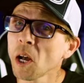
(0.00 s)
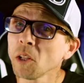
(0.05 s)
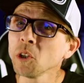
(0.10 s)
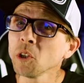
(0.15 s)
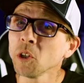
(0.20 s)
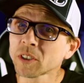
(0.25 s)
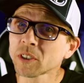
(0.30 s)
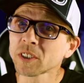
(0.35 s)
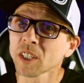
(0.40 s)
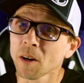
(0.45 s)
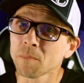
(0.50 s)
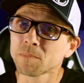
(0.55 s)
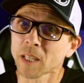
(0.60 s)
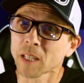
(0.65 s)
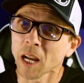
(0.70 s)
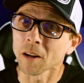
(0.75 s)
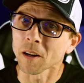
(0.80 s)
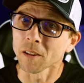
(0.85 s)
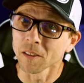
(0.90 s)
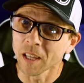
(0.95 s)
I looked up
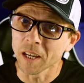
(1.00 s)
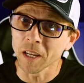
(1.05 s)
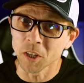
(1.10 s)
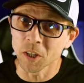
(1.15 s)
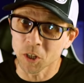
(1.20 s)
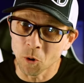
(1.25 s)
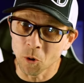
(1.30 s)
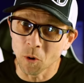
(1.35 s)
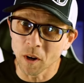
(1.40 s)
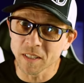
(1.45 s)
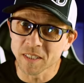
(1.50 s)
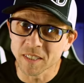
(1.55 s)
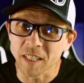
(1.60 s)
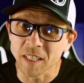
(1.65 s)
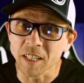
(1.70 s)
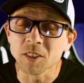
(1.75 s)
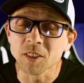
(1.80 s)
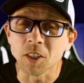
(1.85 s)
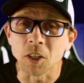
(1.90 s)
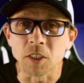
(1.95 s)
Title 8,
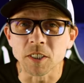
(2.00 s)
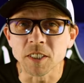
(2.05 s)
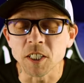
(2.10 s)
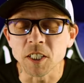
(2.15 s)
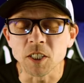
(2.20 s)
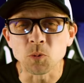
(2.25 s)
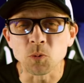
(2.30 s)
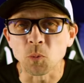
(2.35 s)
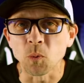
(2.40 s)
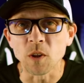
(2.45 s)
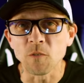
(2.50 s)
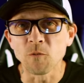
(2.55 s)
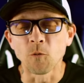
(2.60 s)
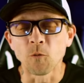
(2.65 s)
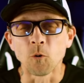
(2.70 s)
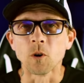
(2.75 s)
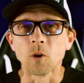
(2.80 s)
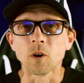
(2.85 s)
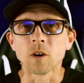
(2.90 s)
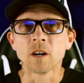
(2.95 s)
USC
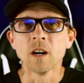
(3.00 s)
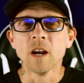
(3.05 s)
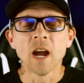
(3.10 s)
1324,